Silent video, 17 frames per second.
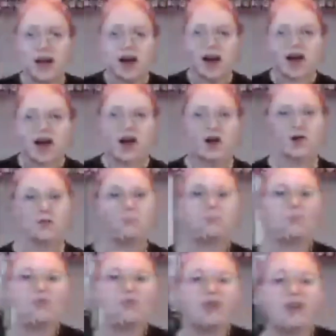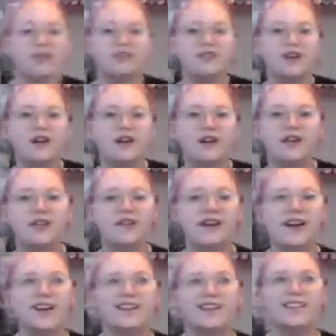Hi. So,
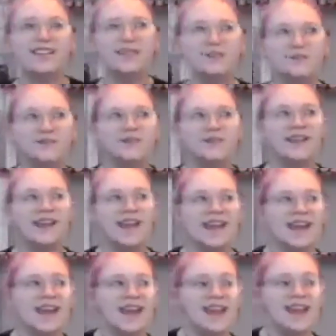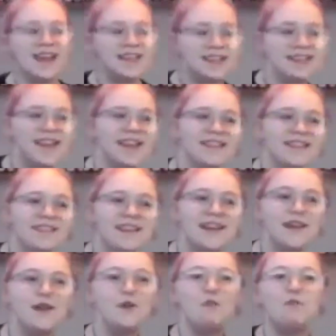it's next
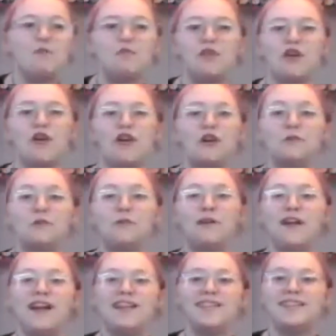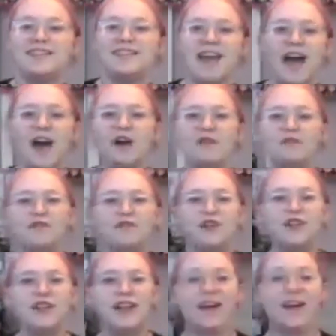night. The caramel has sat
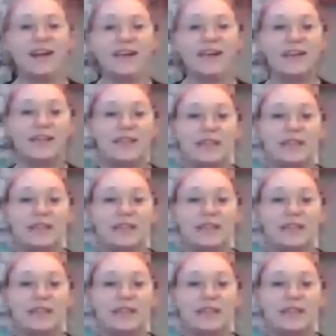for like